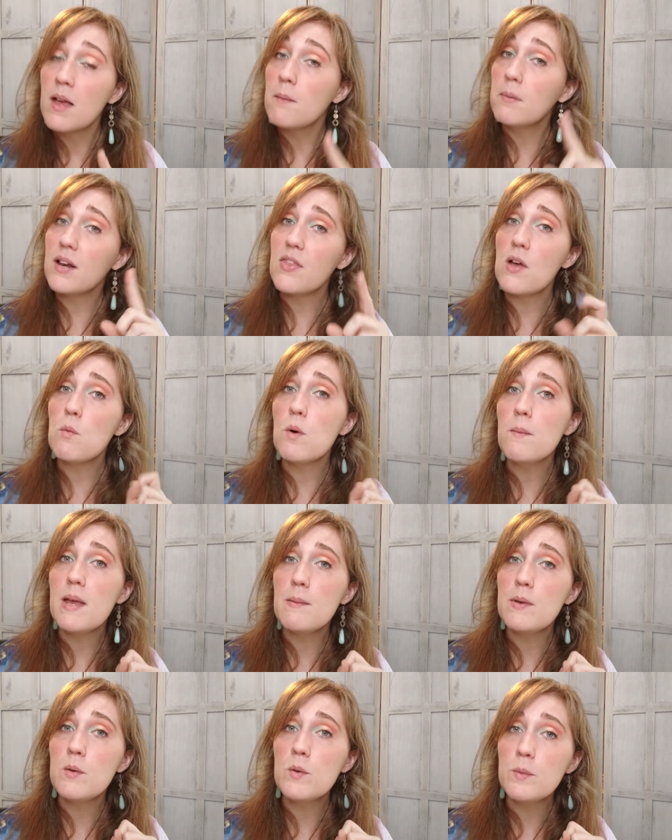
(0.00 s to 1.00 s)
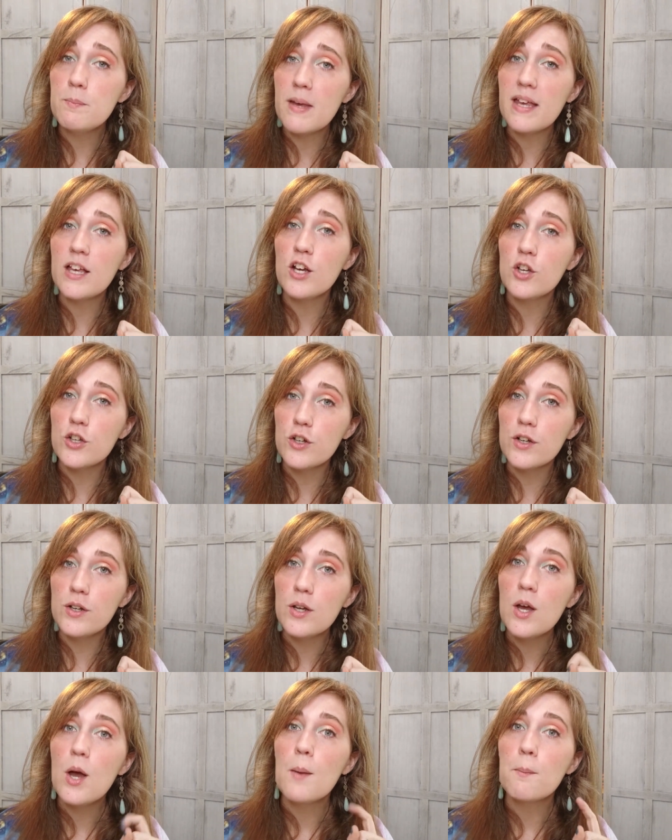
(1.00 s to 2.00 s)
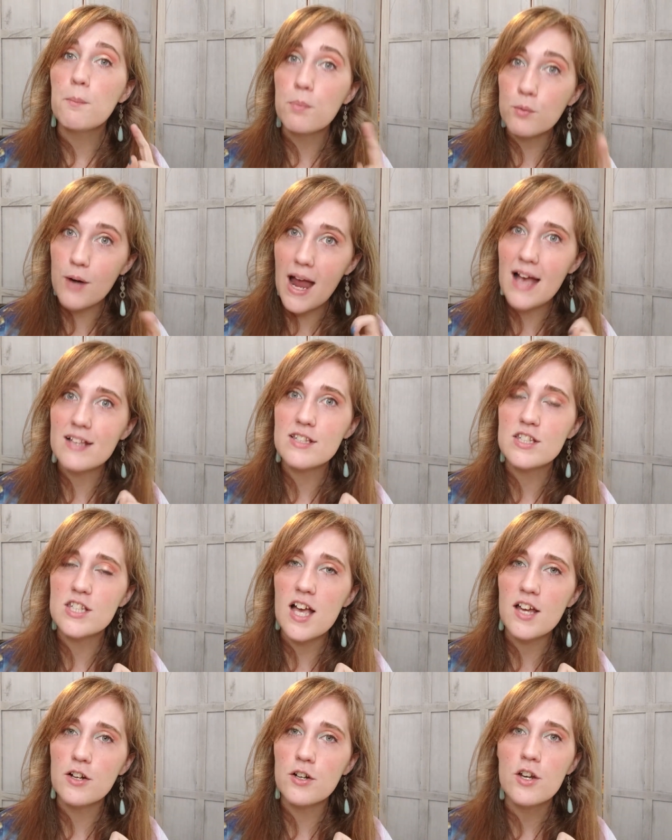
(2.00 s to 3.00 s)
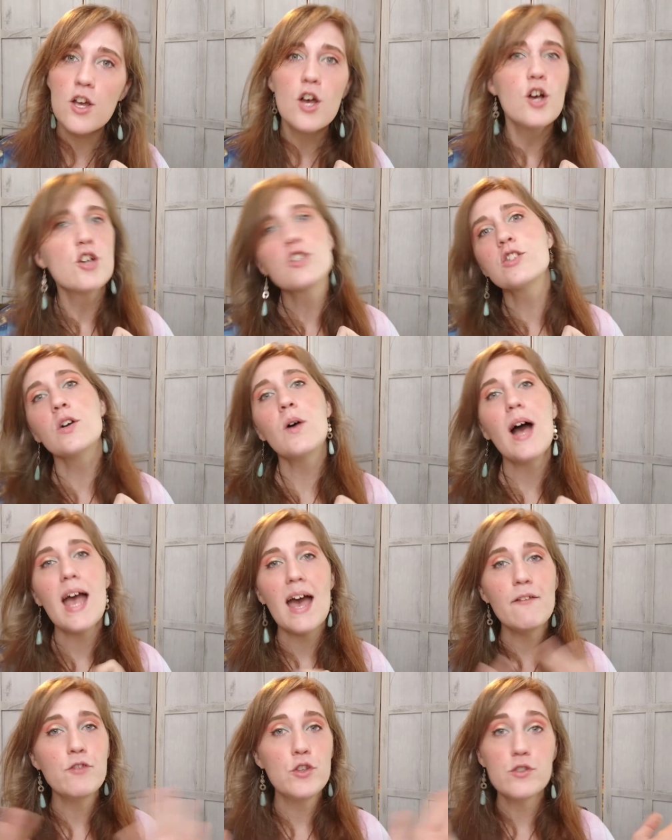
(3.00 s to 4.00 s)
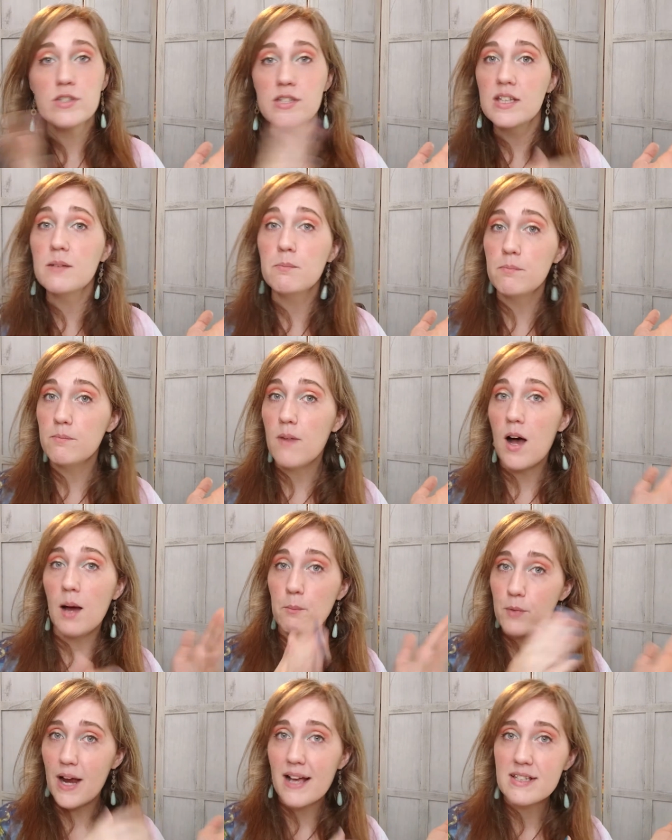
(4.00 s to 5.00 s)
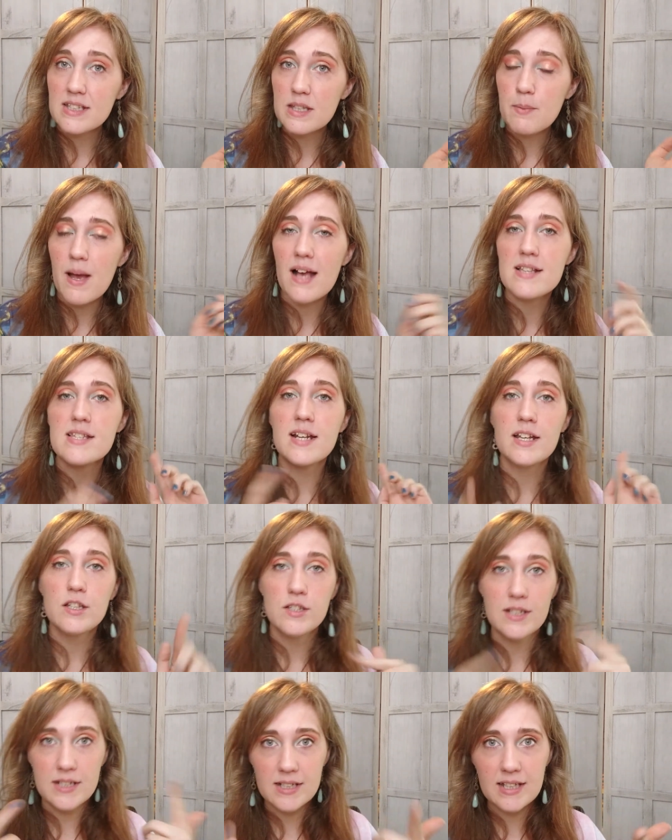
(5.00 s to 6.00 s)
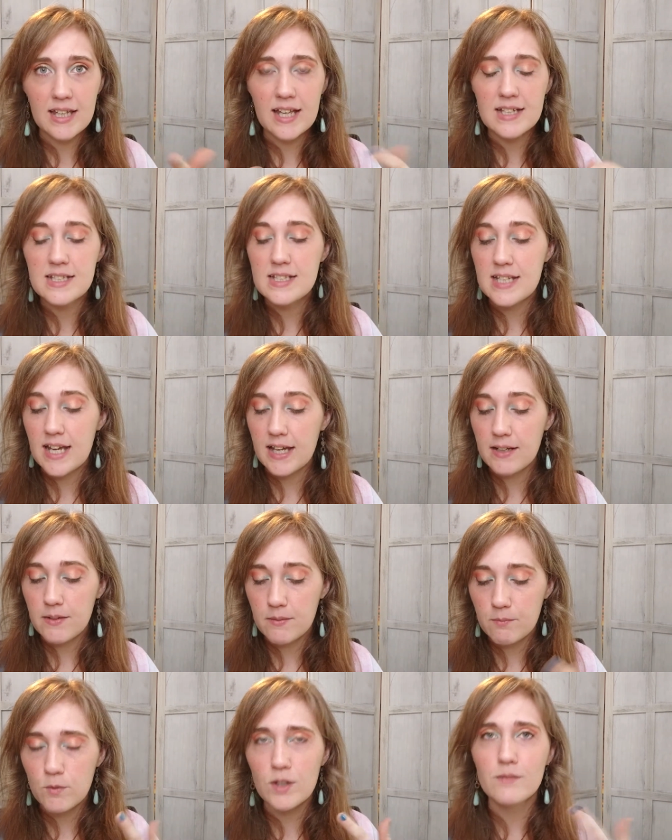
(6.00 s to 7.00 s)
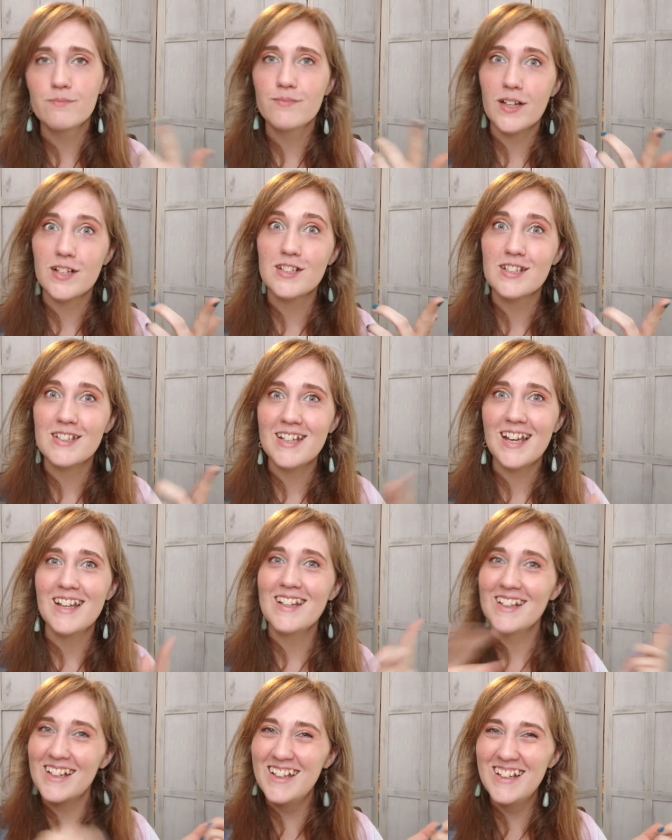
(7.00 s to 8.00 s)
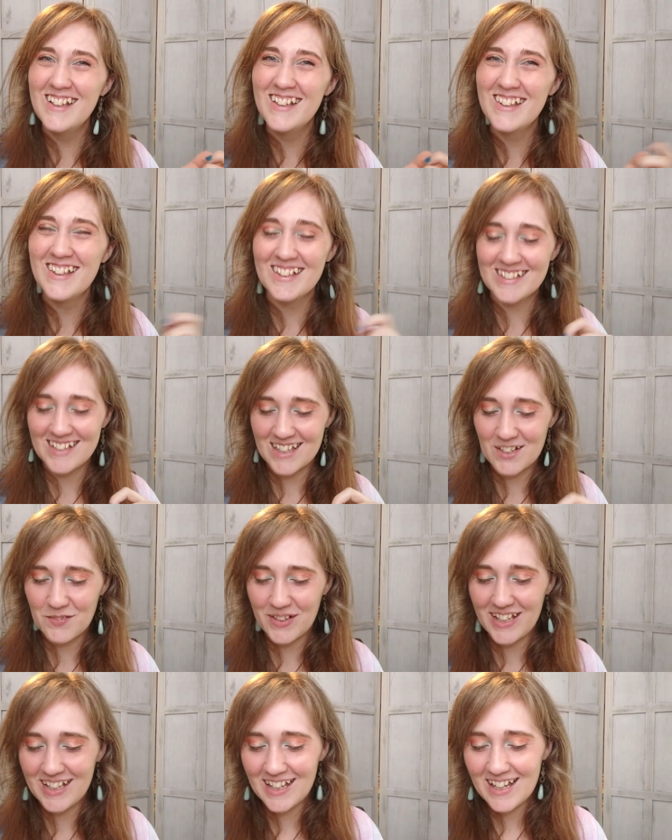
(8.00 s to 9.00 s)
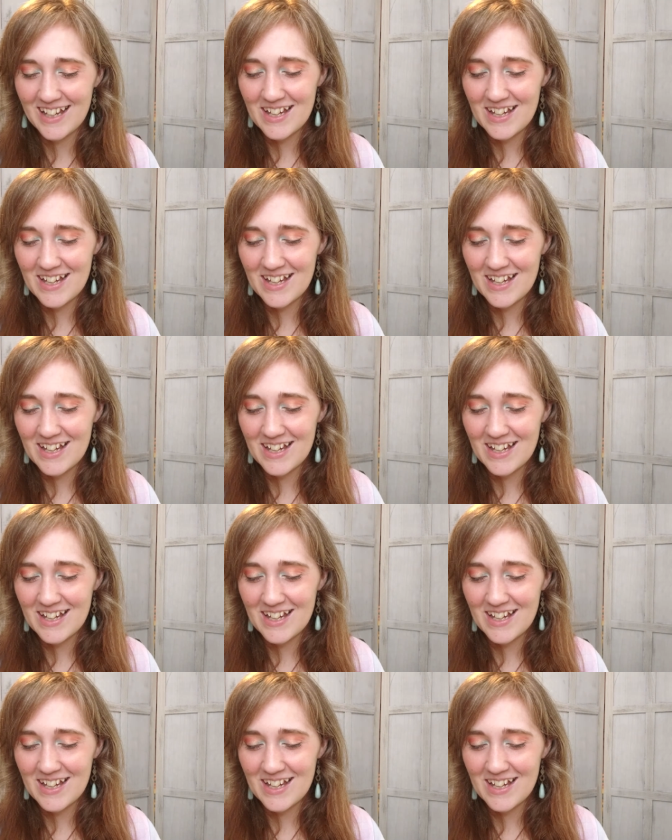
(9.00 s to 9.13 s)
But I thought, well, maybe it would make a good brass solder. So I have used it on brass in the past, and I did it again today. Well, not today, this other week.